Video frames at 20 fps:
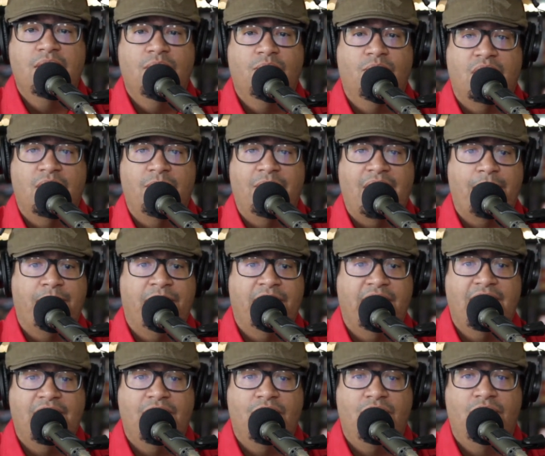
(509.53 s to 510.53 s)
one of my
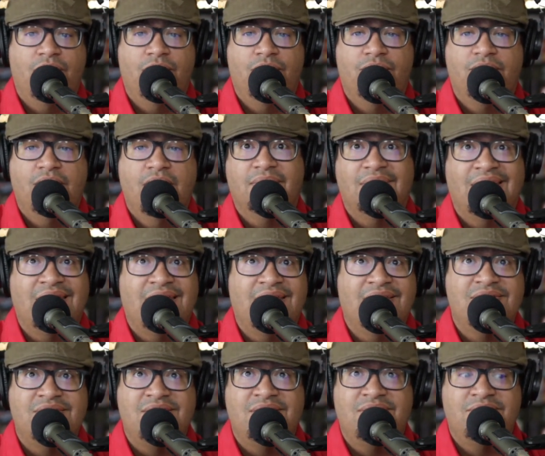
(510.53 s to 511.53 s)
players.
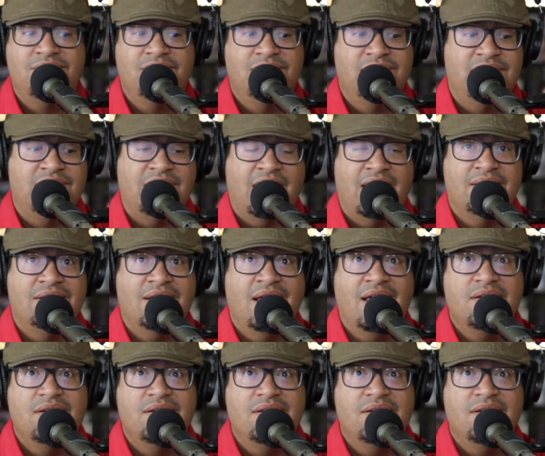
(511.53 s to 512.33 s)
He's dead.